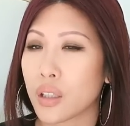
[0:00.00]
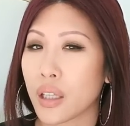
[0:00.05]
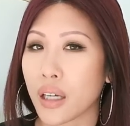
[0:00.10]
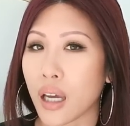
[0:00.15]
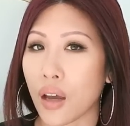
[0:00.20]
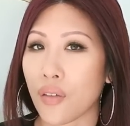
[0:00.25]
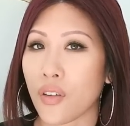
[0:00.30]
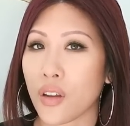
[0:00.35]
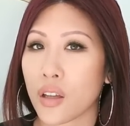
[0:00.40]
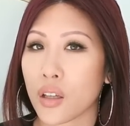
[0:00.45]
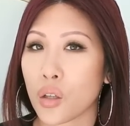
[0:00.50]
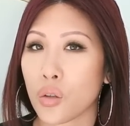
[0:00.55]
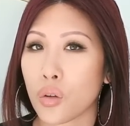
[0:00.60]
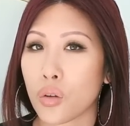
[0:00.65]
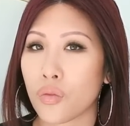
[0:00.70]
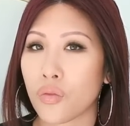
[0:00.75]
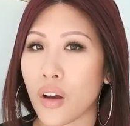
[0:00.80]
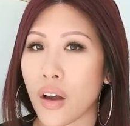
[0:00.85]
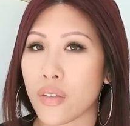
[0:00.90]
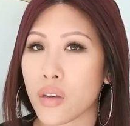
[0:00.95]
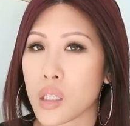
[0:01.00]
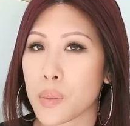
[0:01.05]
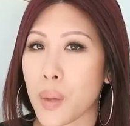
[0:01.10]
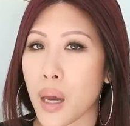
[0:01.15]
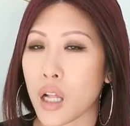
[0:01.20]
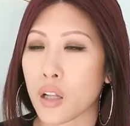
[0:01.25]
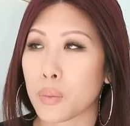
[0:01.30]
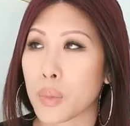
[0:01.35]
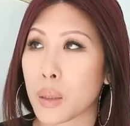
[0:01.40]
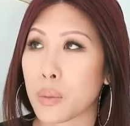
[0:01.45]
Like I feel like you can find this
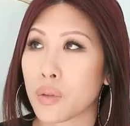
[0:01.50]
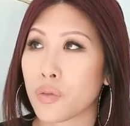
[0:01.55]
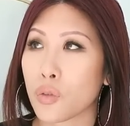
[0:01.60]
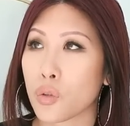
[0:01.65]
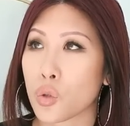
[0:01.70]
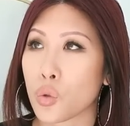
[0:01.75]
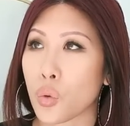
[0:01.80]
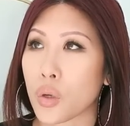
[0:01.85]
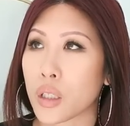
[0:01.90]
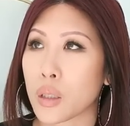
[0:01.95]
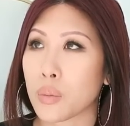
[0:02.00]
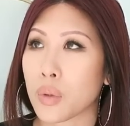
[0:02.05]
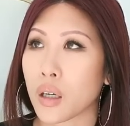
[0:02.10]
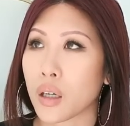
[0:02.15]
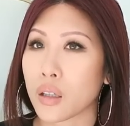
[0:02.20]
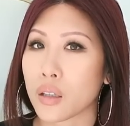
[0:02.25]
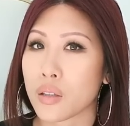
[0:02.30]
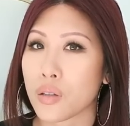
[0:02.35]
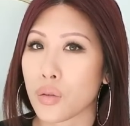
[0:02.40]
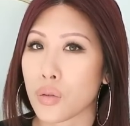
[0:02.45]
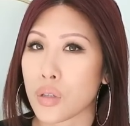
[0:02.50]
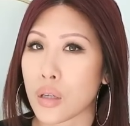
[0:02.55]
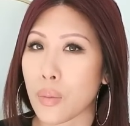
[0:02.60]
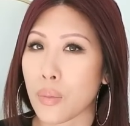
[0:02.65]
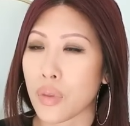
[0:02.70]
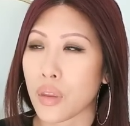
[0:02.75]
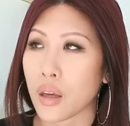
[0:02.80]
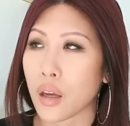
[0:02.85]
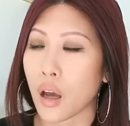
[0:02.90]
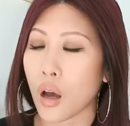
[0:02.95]
palette maybe for twenty bucks or
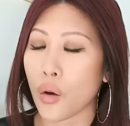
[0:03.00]
something.